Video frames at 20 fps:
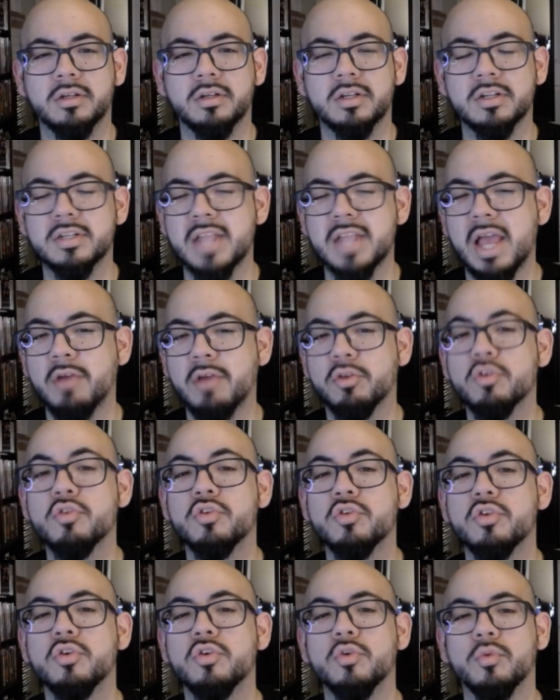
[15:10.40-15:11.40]
now your
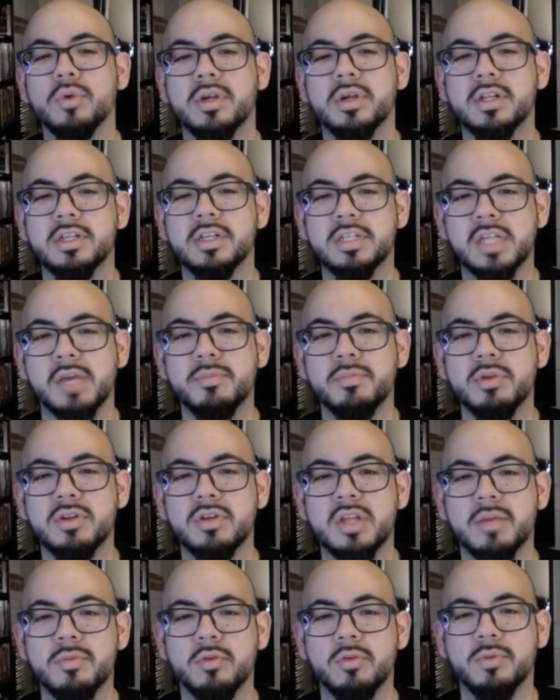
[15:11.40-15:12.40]
new
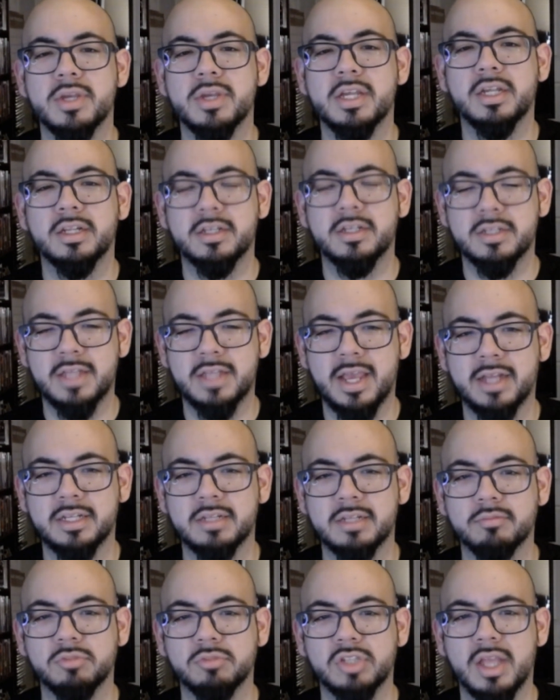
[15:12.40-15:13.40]
WWE Tag
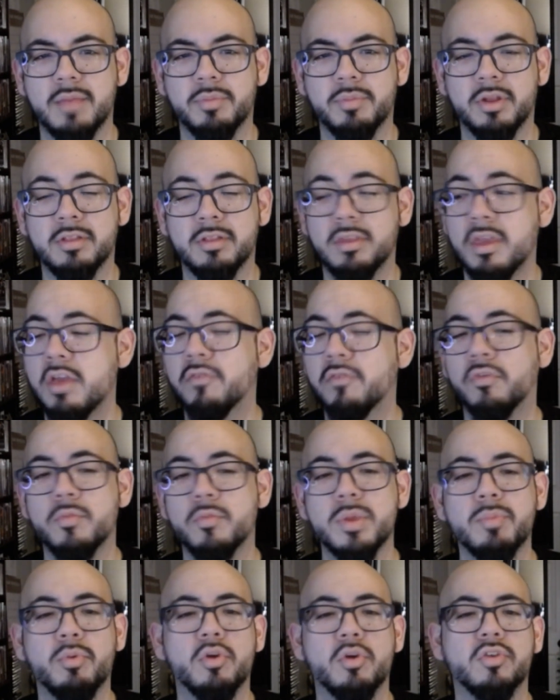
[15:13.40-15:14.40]
Team Champions. For me
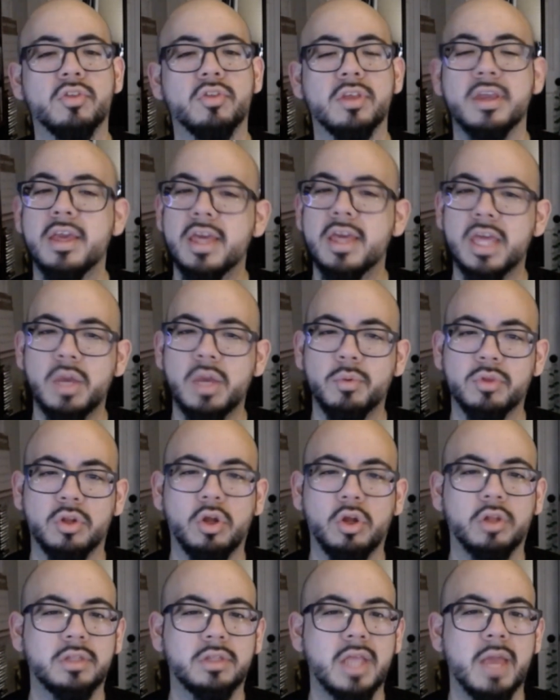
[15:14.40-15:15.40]
personally, it was an
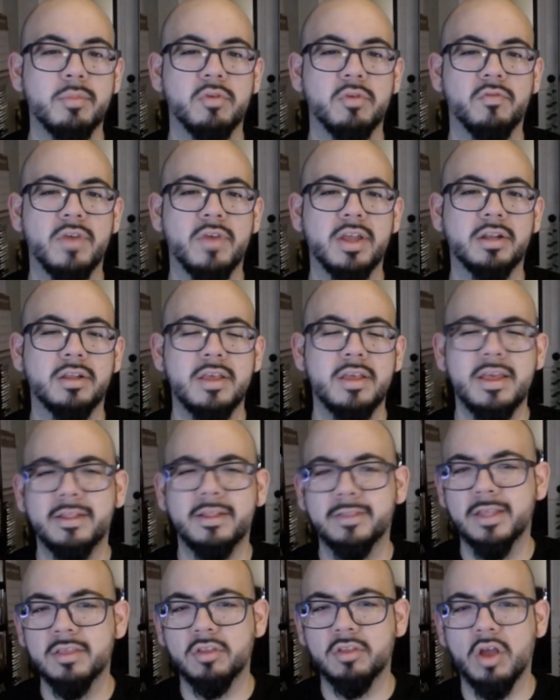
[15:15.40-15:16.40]
all-time event.
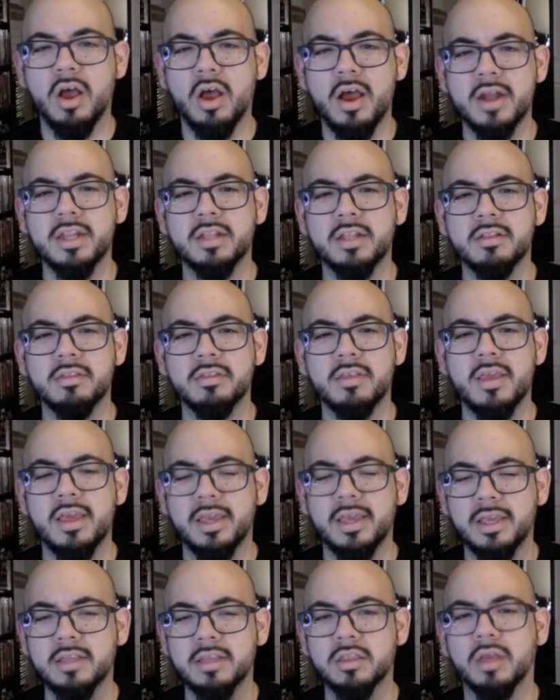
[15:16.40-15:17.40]
This audience
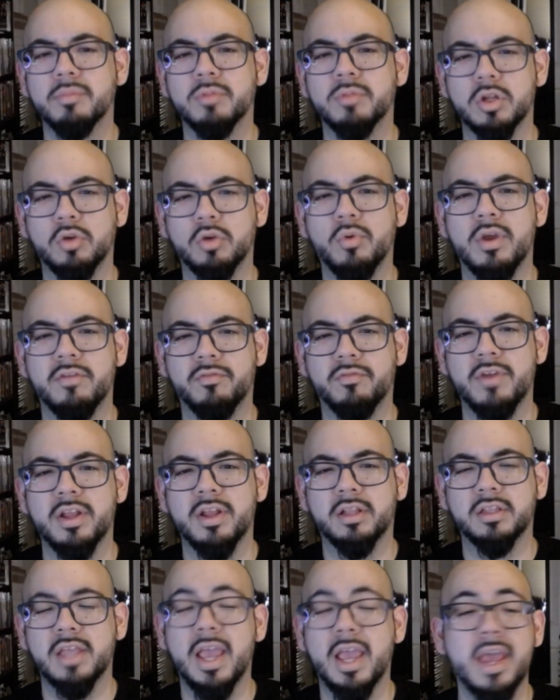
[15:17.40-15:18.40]
is up there, quite
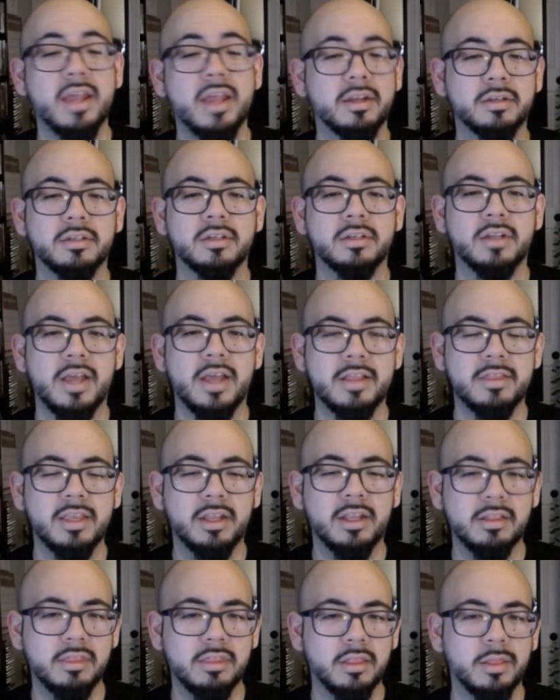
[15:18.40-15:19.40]
frankly, and I think
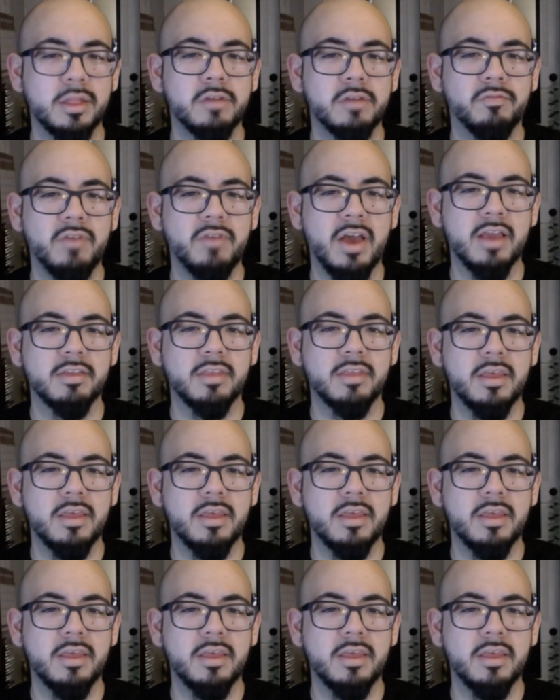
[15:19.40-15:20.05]
it solidifies.